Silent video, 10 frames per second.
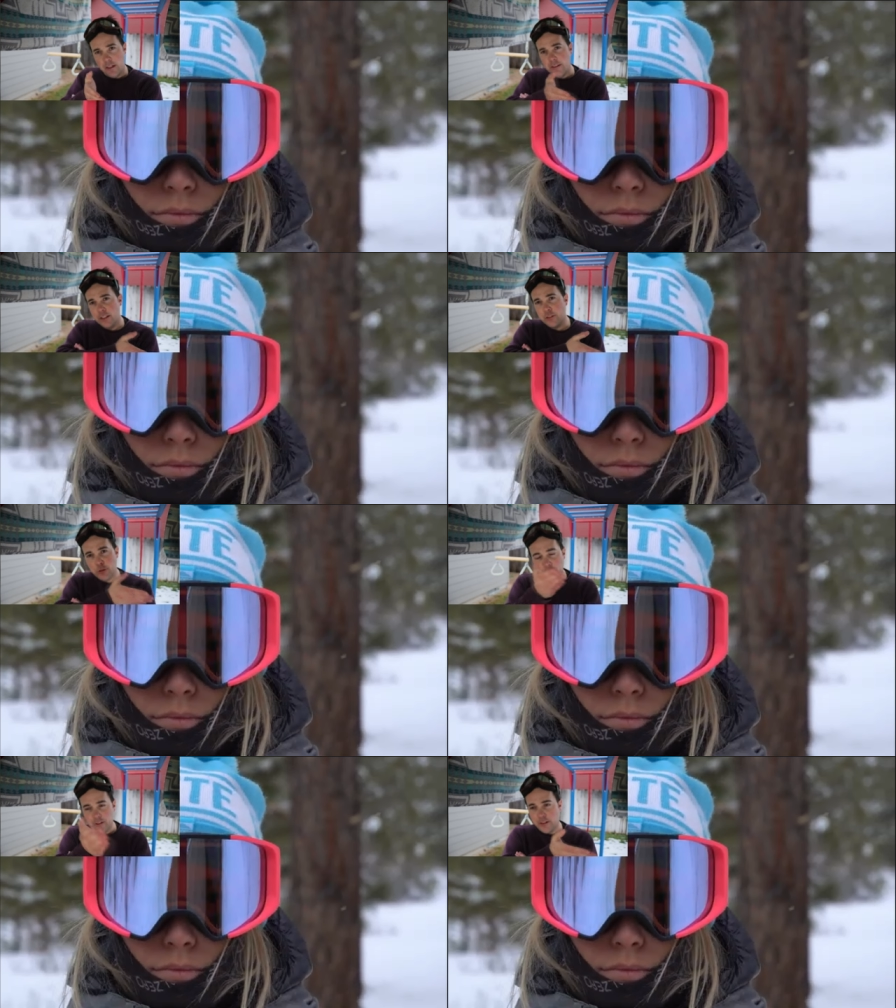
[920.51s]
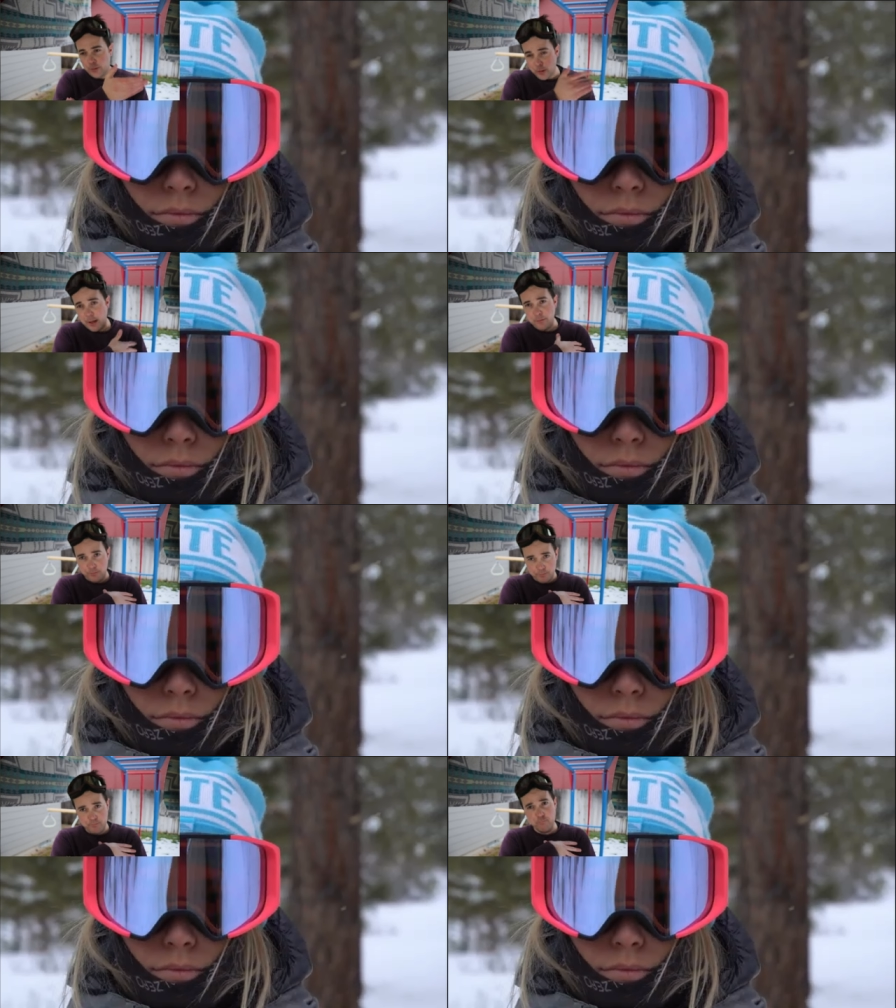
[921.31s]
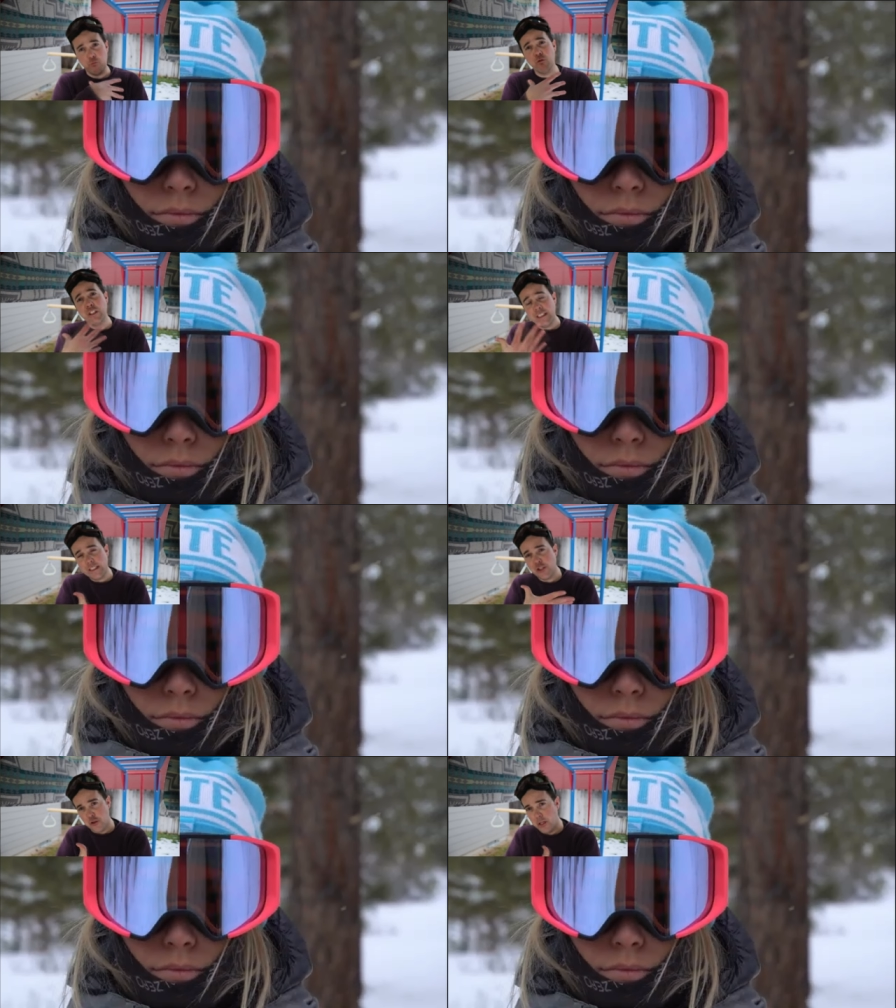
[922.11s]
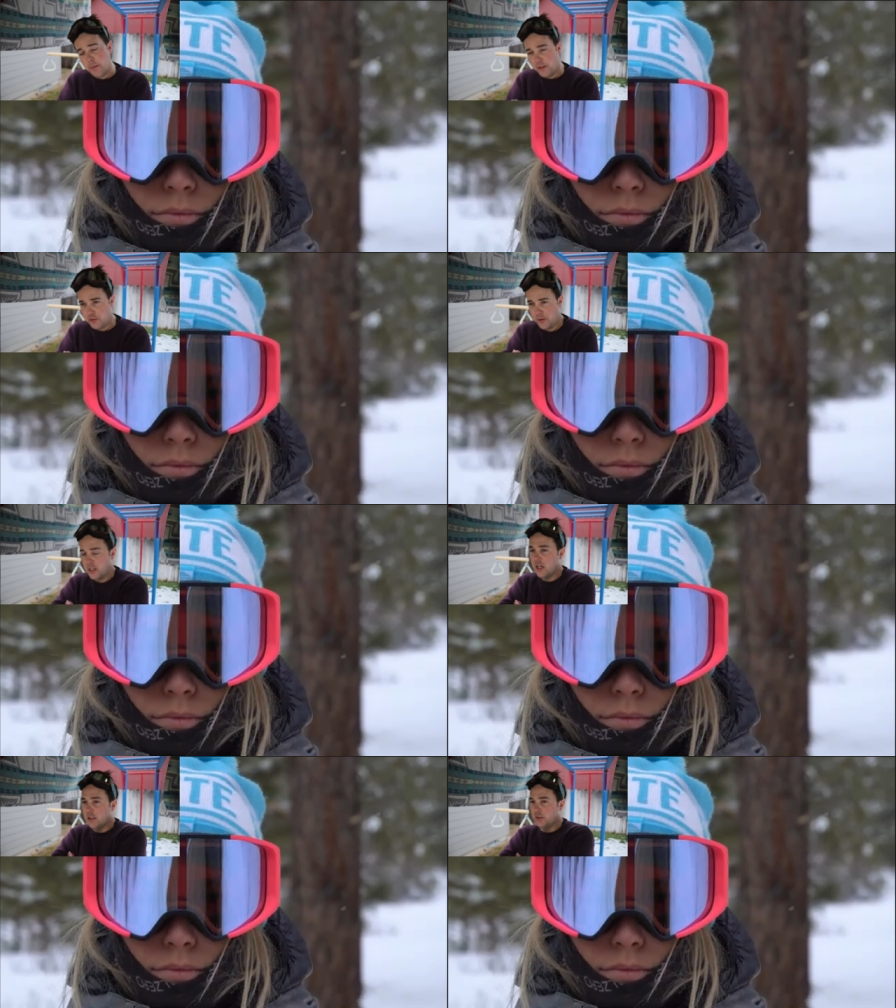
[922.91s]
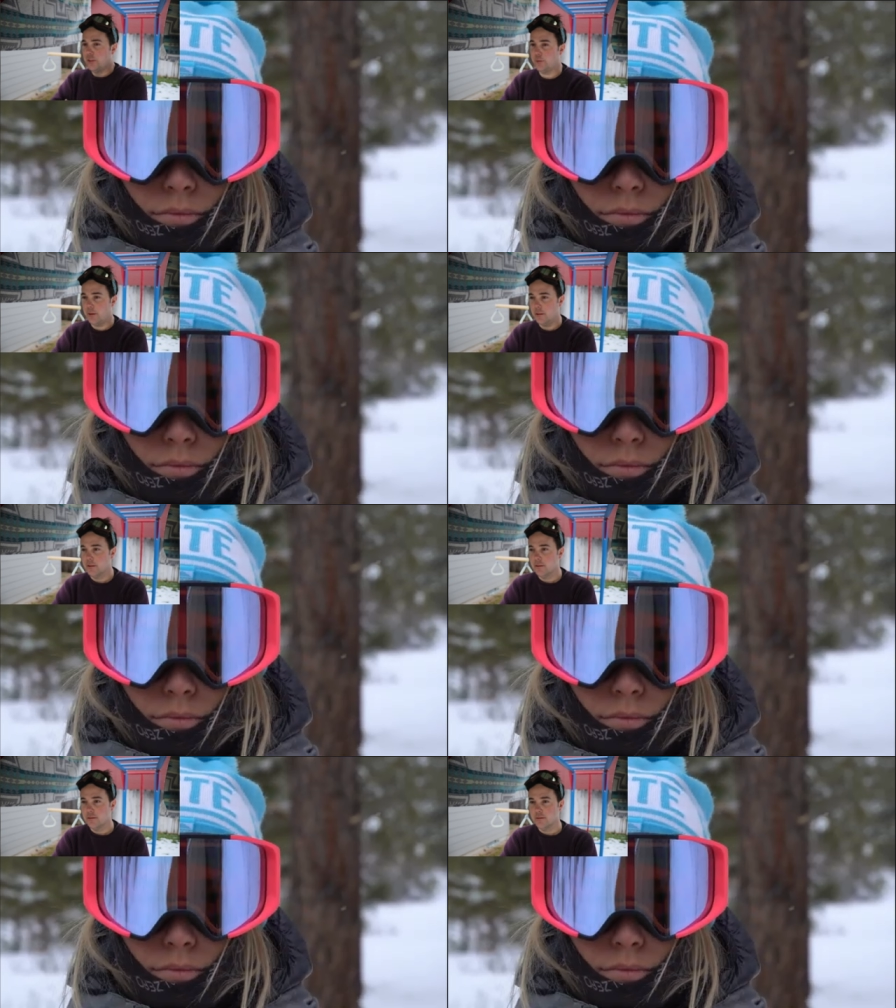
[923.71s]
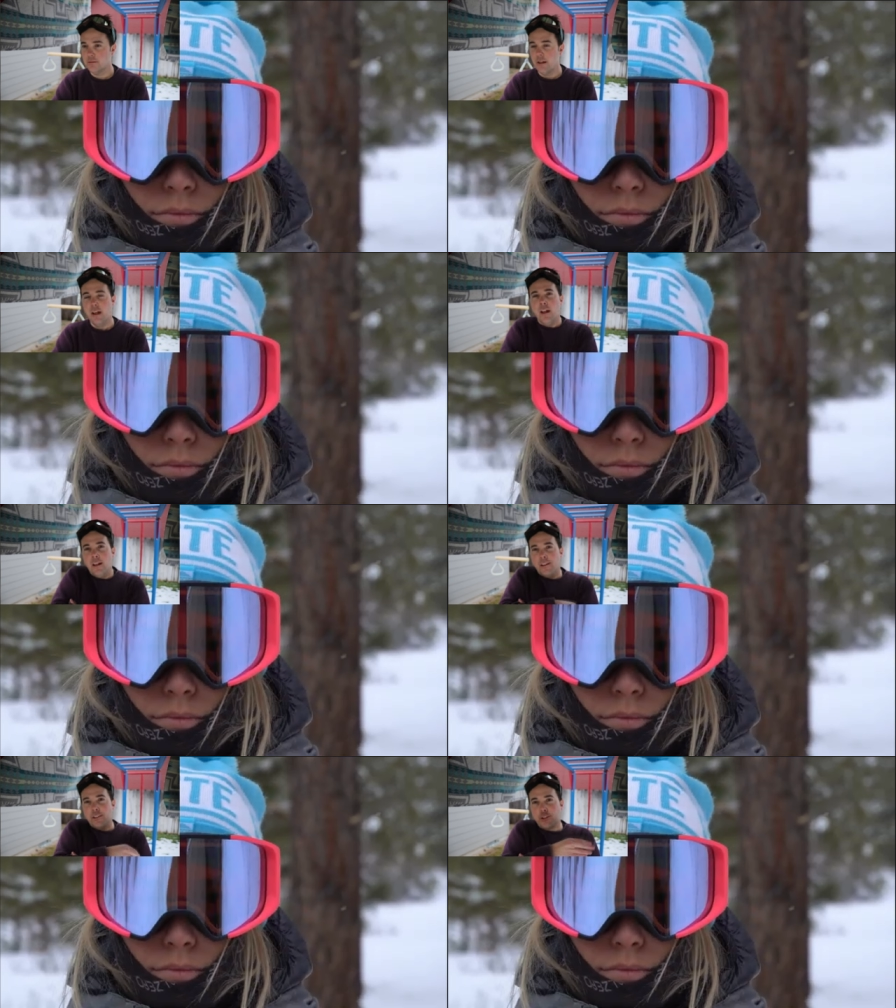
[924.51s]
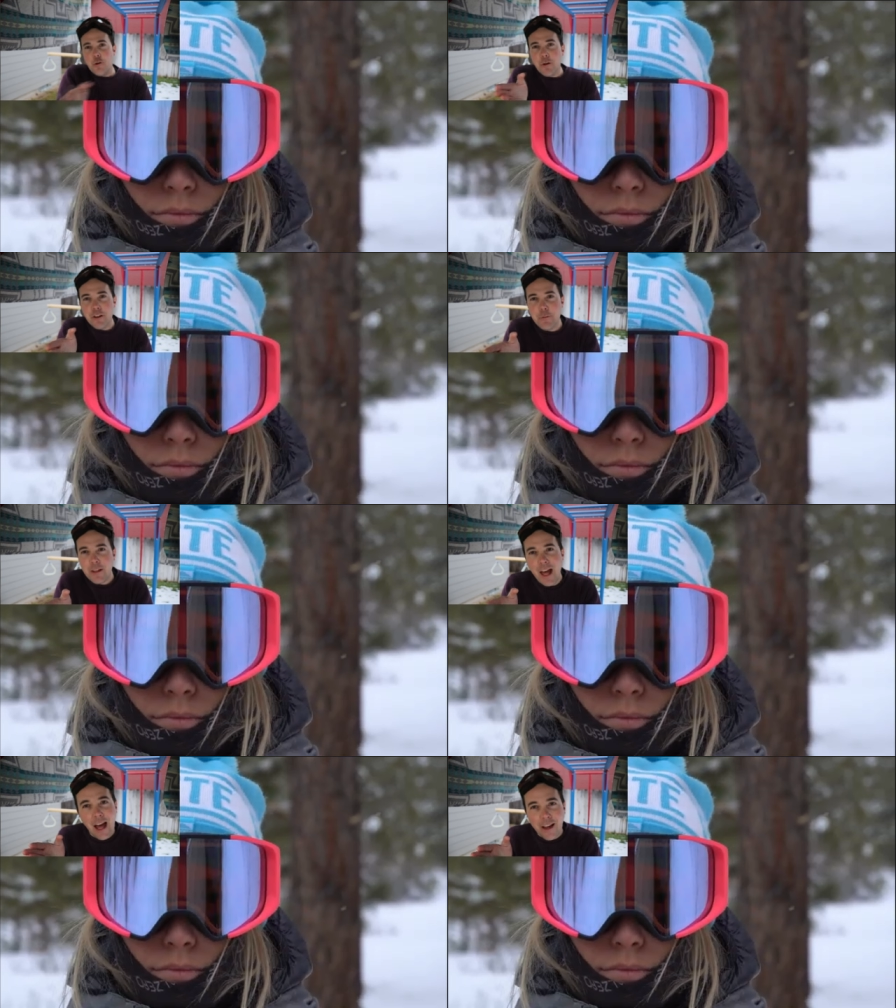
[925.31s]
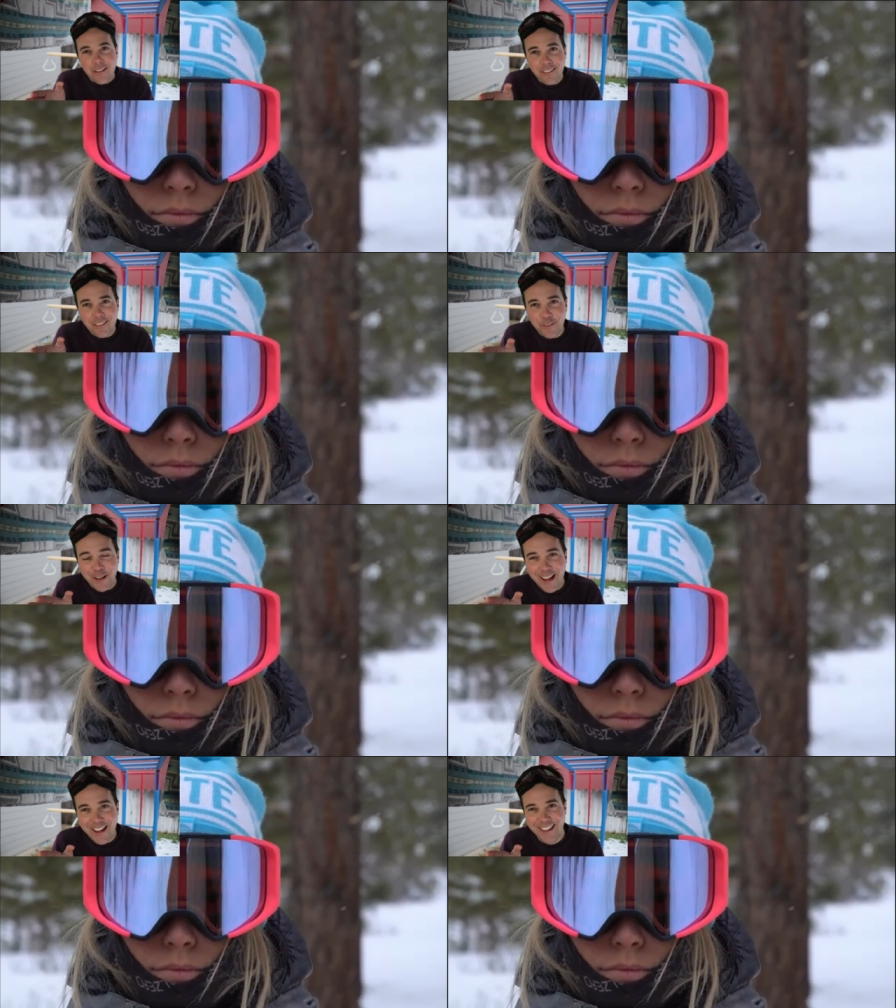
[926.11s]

And historically, that's what I've really enjoyed about the Shred goggles as well. Don't wear them with a hat, okay?